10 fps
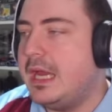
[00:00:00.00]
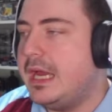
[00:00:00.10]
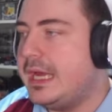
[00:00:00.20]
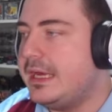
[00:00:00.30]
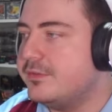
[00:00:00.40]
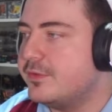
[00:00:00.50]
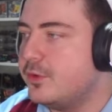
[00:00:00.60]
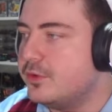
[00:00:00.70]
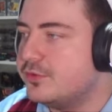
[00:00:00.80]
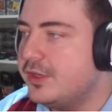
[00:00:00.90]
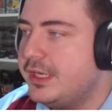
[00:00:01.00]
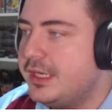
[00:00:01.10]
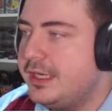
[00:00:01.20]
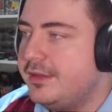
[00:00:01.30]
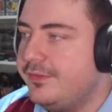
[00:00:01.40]
uh, of course,
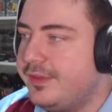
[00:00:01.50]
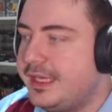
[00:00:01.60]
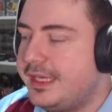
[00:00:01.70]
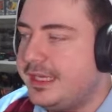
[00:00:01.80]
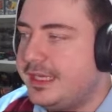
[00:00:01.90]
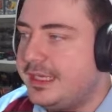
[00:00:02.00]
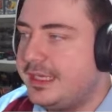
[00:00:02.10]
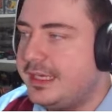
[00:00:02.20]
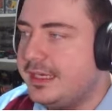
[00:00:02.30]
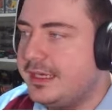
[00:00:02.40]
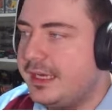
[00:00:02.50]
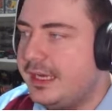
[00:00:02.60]
the...